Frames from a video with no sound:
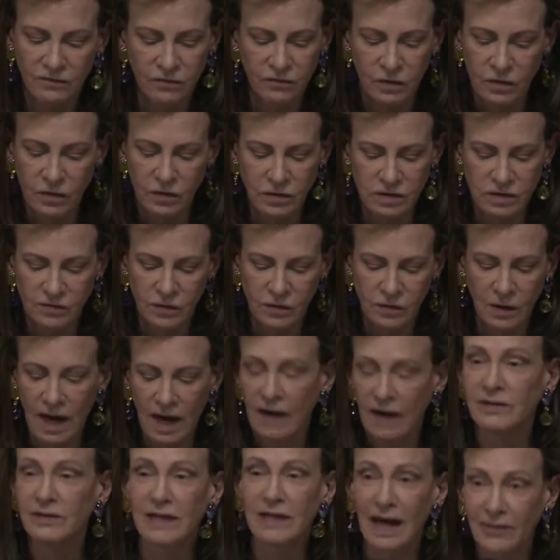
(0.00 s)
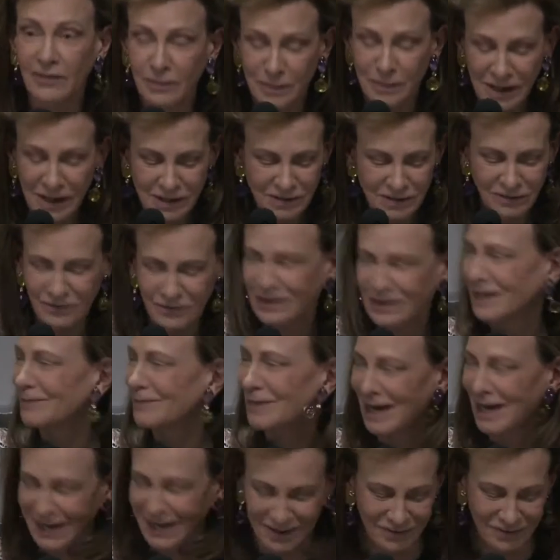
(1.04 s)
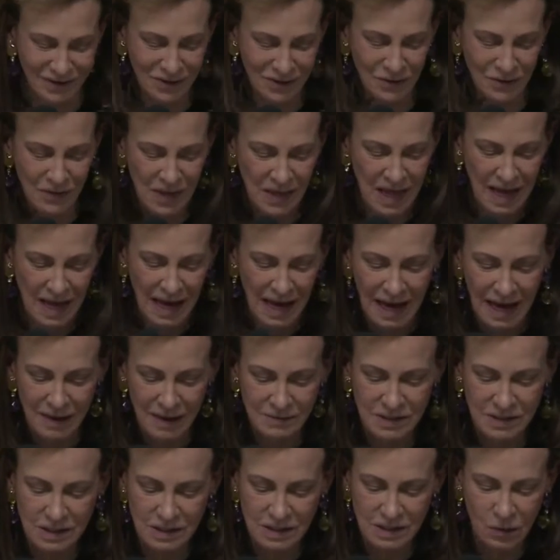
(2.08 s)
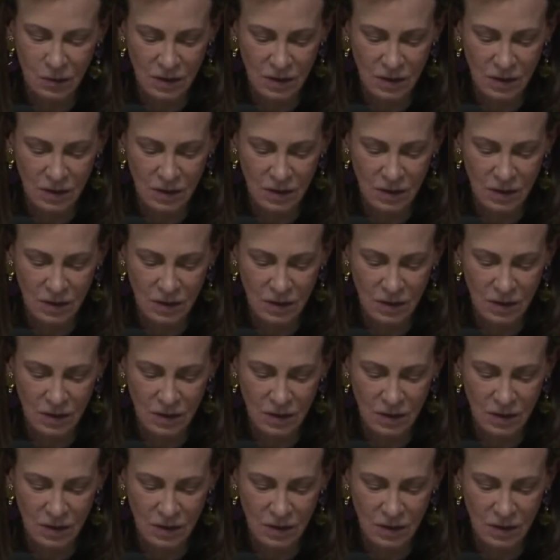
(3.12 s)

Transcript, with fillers: for those of you who haven't had the pleasure of reading my interview, I'm just